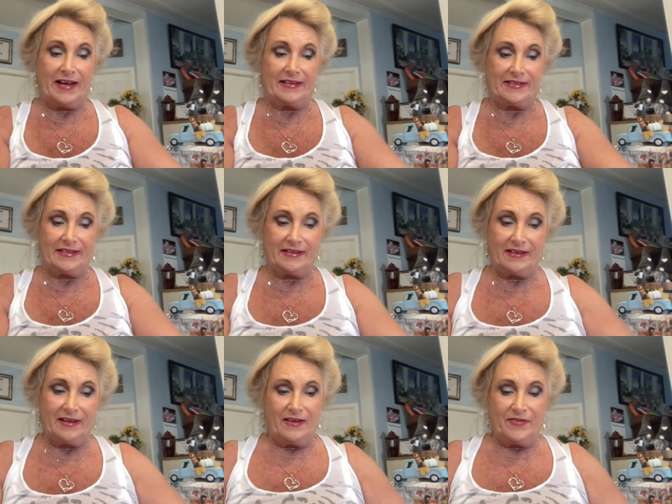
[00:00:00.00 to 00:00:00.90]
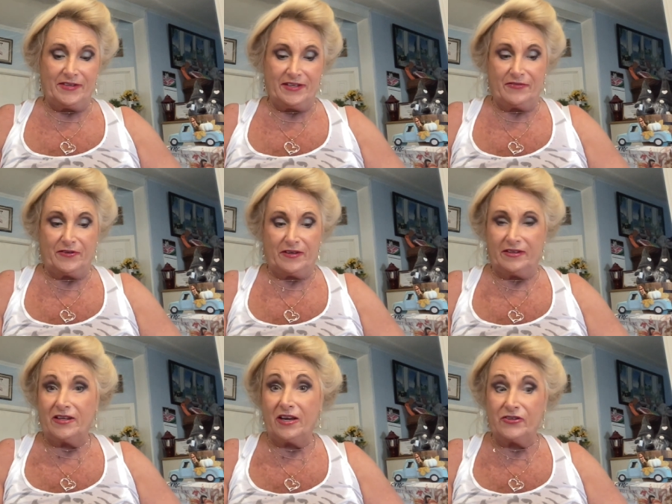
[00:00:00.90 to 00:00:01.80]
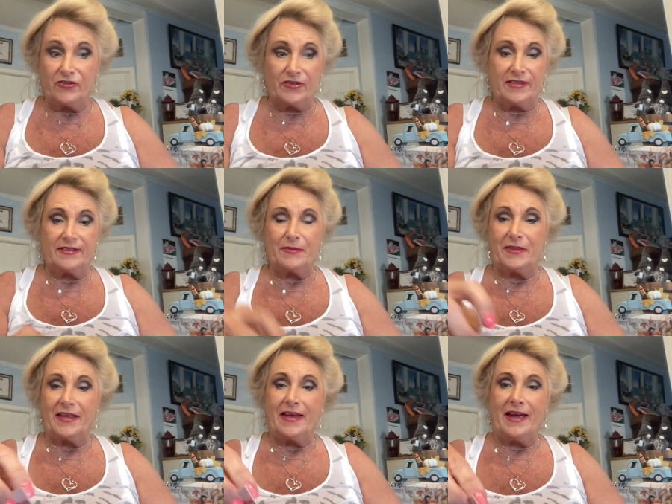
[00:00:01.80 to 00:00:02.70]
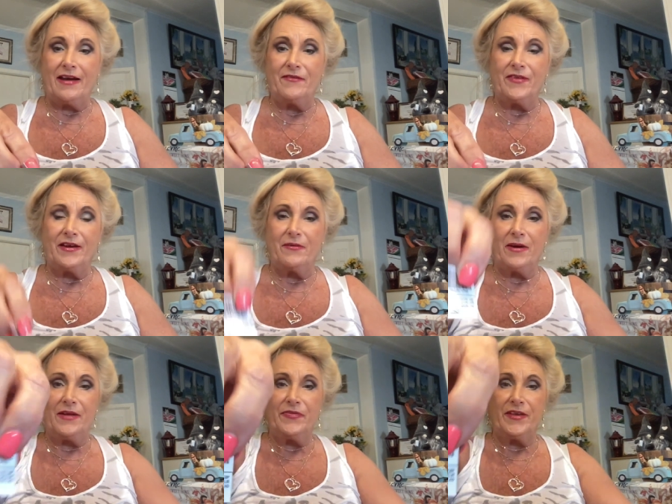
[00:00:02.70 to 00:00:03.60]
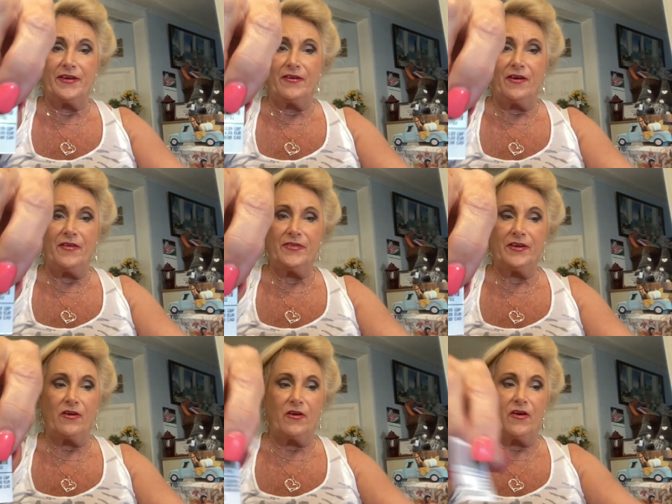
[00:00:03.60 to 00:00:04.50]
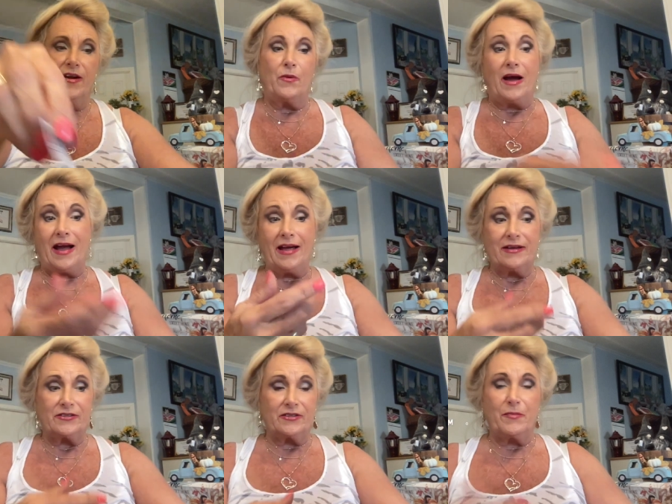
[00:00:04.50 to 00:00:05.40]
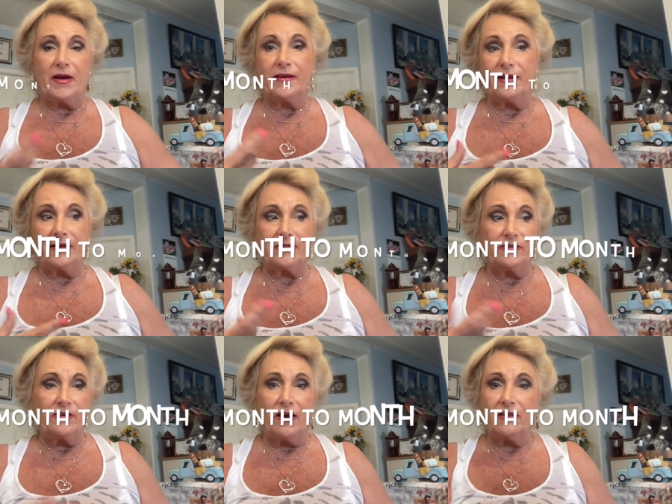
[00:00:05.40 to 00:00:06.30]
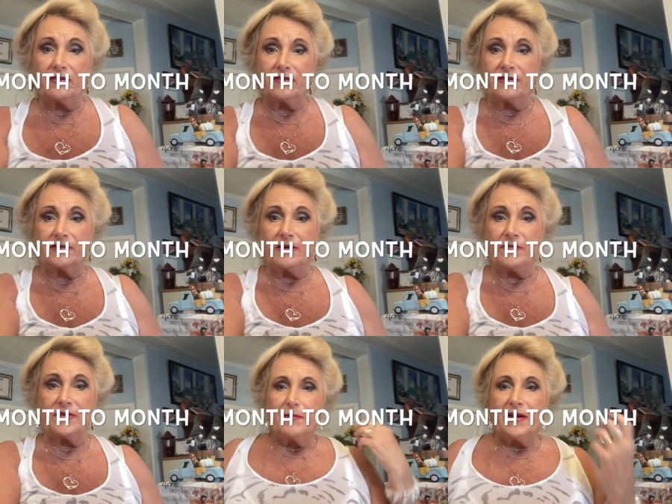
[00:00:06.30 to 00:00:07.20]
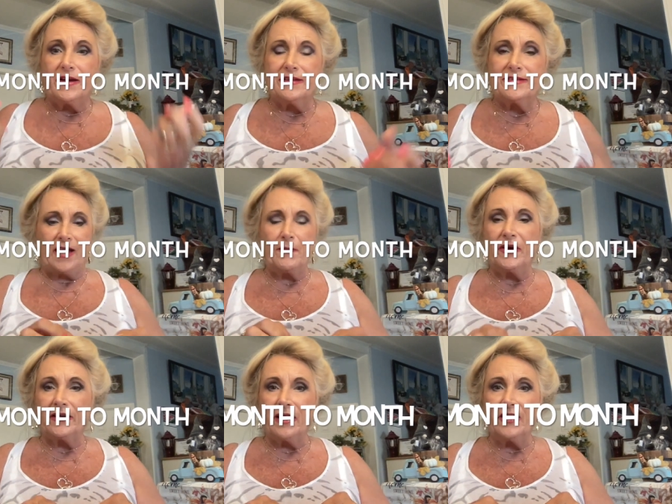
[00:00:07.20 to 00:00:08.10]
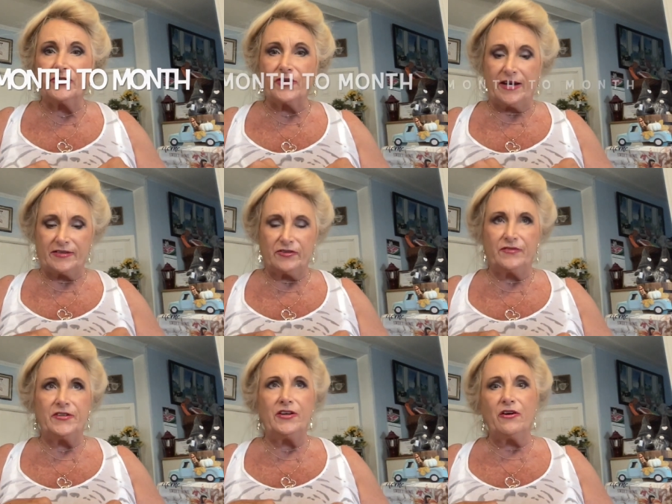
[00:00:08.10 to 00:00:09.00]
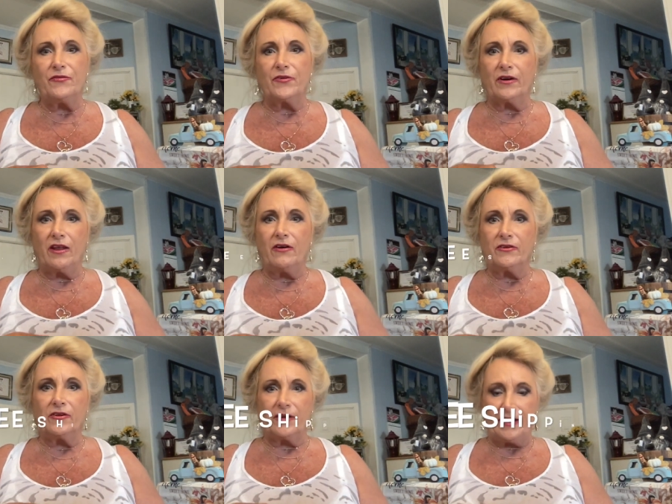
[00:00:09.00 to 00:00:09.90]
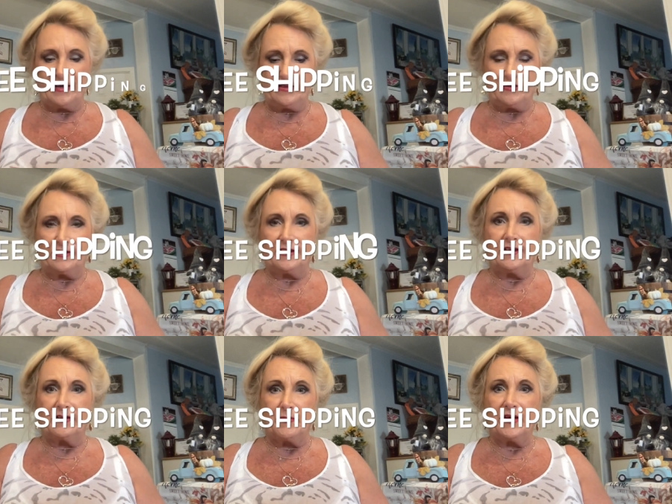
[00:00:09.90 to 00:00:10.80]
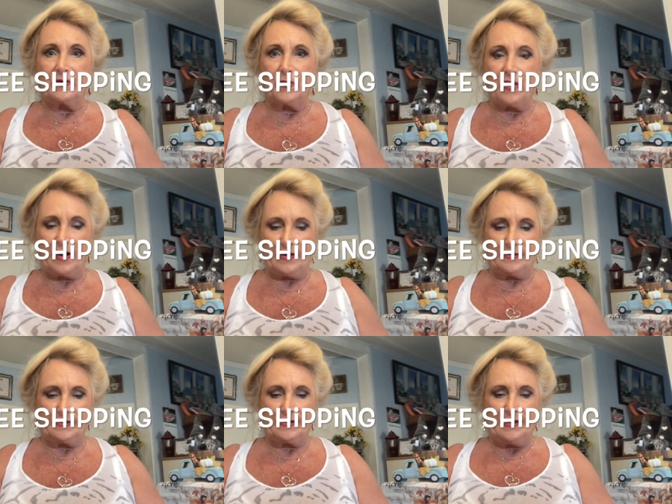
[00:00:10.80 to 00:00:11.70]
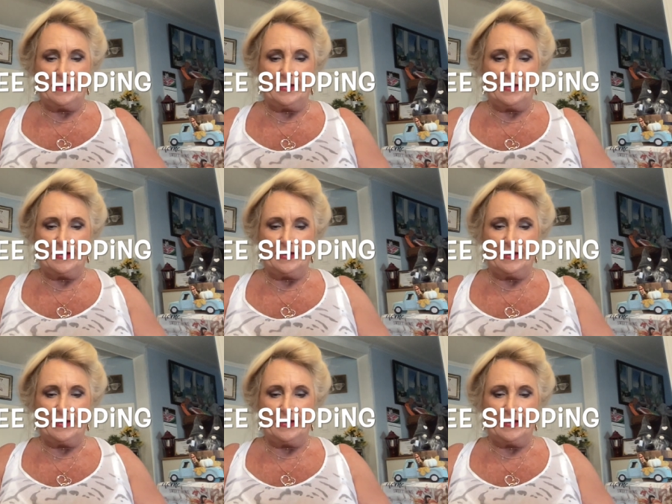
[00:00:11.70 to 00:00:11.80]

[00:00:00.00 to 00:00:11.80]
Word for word: idea of the different countries, but they have that right there on the card. Well, I actually paid like $2 and something because I'm on a contract. So if you go for a longer length, you can get a better price.